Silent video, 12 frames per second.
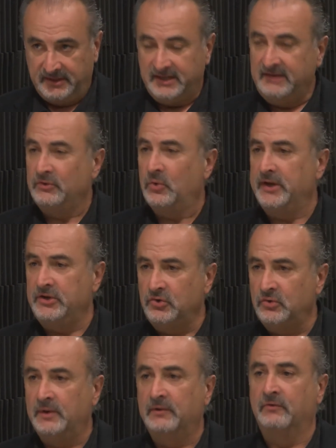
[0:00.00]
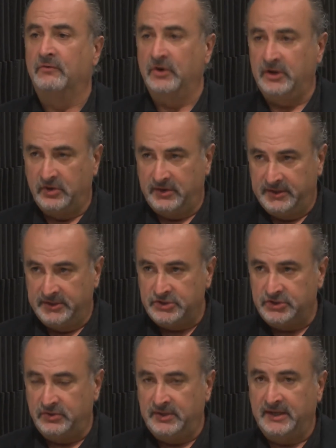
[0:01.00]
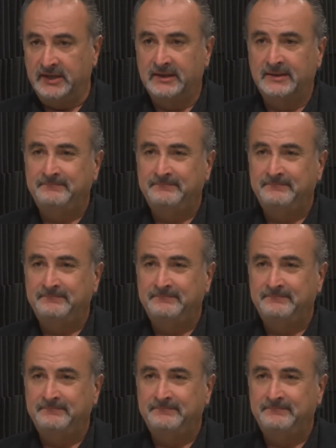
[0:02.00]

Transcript: And even though I knew we were very good on the shooting,